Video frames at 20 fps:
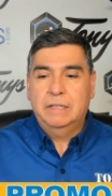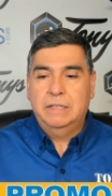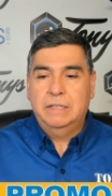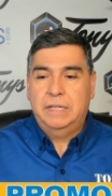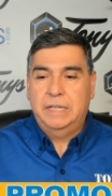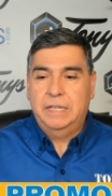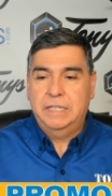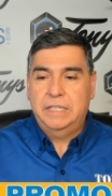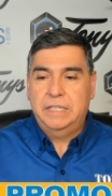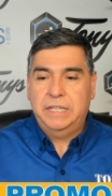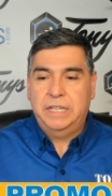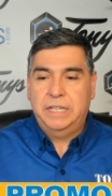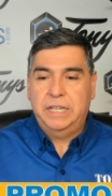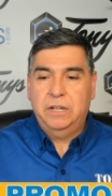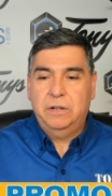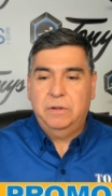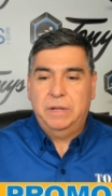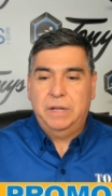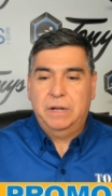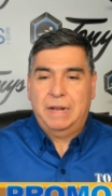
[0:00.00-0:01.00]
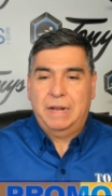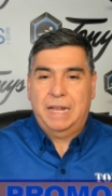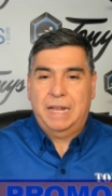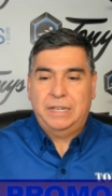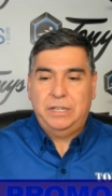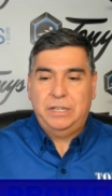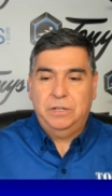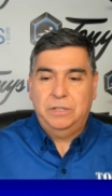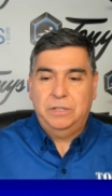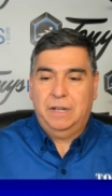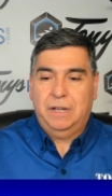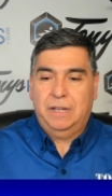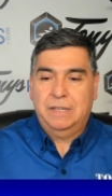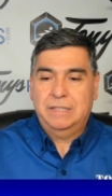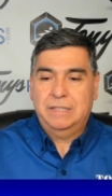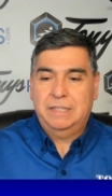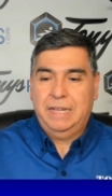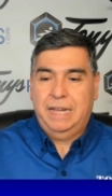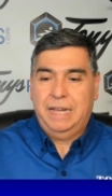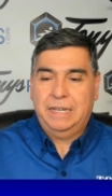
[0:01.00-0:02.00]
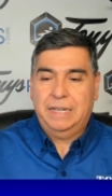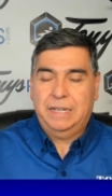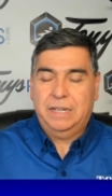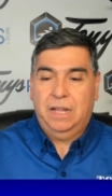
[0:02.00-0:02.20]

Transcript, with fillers: TCU here at Utah State